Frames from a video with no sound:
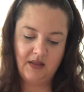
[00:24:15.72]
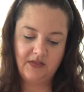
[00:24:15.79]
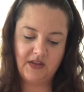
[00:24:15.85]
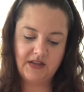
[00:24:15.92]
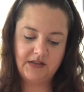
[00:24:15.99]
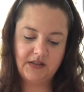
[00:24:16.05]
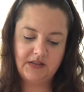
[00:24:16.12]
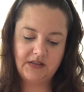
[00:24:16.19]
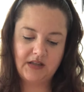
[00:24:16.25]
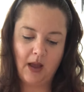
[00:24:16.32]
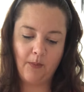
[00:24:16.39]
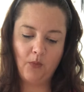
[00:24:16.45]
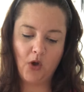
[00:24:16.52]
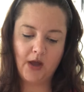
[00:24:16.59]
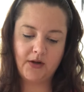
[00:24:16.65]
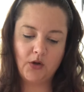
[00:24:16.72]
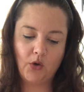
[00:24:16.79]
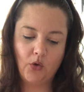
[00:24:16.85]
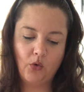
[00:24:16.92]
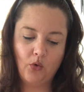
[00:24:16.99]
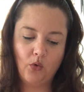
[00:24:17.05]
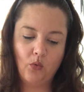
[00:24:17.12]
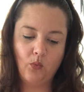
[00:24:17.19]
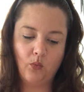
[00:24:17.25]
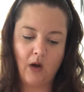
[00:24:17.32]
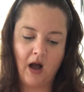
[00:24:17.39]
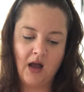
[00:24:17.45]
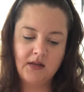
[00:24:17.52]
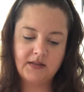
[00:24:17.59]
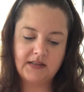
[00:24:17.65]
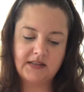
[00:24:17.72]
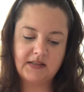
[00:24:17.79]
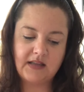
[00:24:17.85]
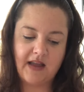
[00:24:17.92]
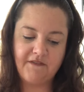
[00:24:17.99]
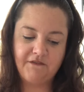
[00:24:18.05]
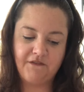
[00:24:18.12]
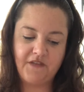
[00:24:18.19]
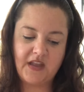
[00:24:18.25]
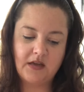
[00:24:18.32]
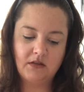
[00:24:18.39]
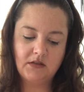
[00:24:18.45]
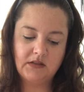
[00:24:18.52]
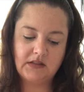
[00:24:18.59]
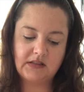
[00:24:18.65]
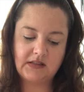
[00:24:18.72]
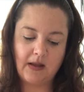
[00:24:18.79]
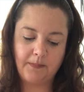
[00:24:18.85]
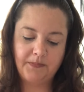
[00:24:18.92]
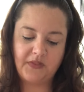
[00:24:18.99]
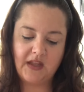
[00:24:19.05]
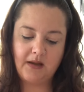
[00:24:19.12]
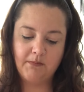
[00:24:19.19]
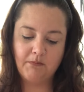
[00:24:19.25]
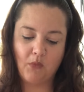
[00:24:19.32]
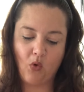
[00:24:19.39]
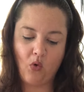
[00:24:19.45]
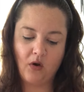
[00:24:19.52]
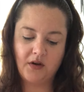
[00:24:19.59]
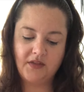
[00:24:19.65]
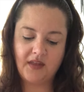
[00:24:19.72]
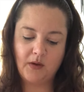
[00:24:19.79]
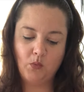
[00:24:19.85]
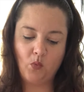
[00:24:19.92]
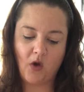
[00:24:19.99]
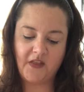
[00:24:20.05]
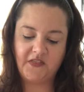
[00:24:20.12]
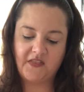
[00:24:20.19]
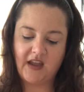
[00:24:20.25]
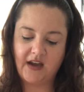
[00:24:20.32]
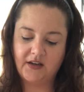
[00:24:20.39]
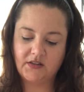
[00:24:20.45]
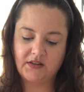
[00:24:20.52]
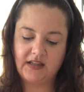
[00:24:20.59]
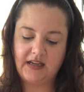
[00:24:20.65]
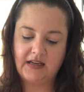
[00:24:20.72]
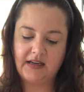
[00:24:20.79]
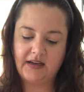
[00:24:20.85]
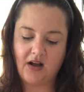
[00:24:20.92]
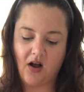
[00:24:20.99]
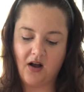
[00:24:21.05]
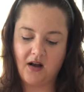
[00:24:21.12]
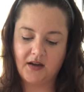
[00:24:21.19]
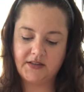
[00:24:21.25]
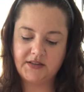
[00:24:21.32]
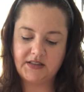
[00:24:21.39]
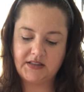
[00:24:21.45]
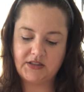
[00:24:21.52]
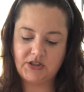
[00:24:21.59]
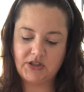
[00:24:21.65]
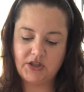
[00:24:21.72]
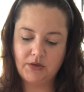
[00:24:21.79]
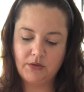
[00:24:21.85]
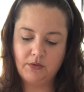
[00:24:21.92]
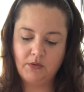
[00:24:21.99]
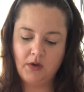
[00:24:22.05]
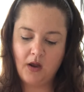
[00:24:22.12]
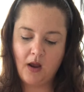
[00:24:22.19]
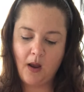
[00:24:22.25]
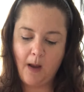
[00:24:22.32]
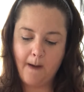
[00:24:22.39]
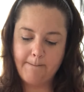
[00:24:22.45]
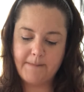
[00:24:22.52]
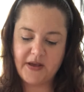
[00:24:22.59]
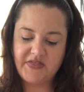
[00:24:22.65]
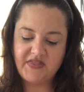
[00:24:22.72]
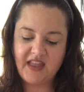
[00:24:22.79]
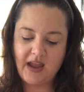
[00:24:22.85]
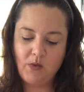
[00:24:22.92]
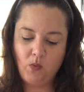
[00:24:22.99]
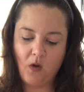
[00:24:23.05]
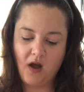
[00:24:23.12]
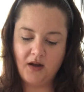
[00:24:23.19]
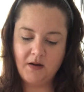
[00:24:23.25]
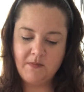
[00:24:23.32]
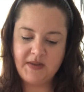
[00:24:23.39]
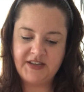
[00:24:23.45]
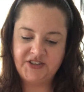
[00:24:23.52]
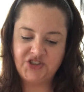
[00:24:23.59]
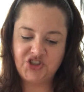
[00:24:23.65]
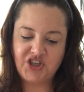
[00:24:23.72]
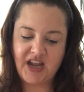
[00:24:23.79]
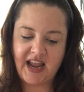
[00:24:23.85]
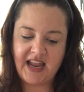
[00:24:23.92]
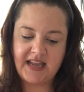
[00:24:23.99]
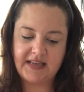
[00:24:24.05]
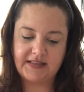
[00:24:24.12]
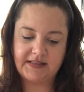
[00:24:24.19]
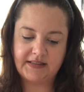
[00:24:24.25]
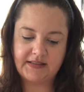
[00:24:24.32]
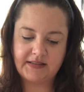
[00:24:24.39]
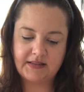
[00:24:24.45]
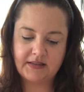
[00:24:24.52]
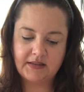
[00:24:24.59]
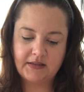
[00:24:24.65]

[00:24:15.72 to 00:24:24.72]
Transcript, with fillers: This is someone who wants and feels something more than what they are leading on to, but they want to be chased.